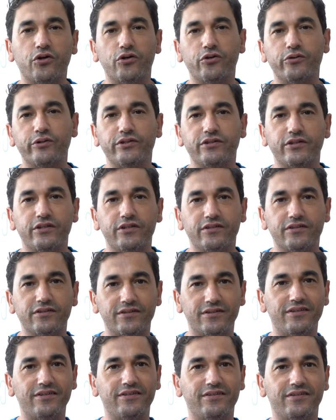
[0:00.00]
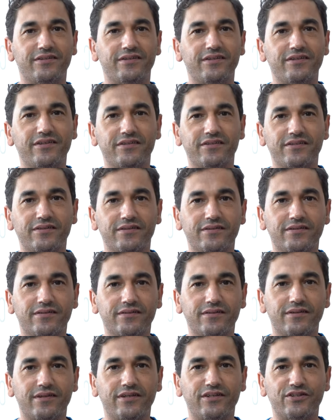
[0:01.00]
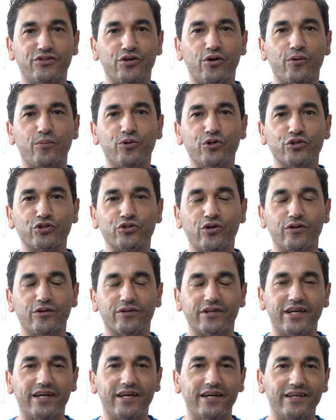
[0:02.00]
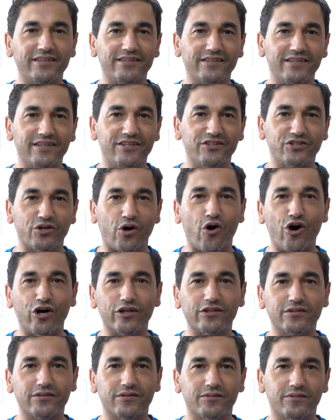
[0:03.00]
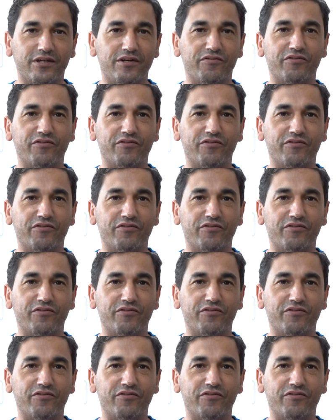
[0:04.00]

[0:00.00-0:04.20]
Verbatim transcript: Always is almost all day is hot,